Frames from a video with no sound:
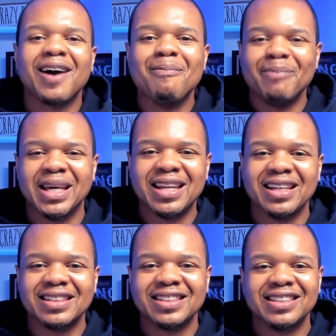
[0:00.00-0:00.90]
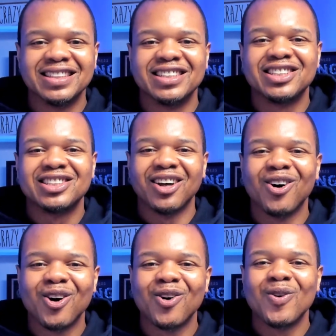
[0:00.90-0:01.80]
a minute to just
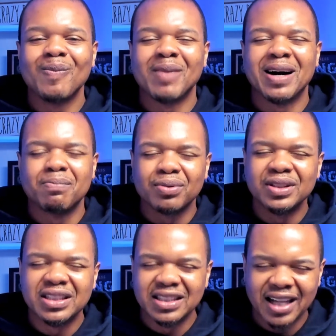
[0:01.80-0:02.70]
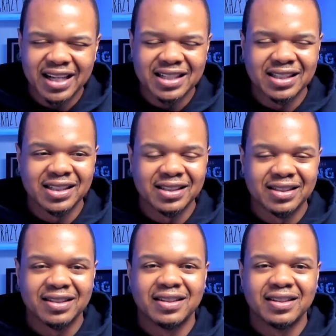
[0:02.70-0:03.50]
show my appreciation,